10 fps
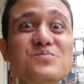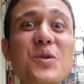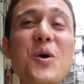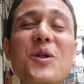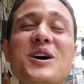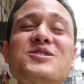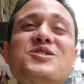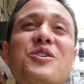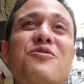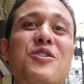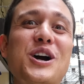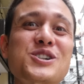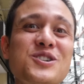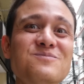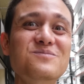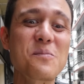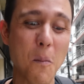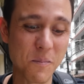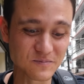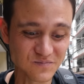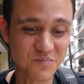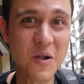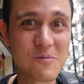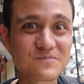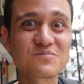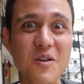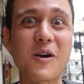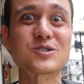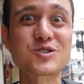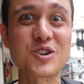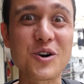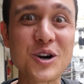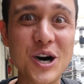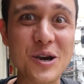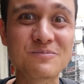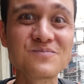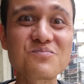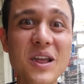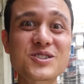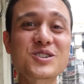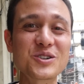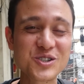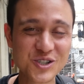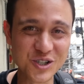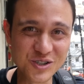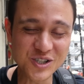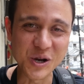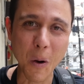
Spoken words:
Oh, that's so fresh and so good and so juicy.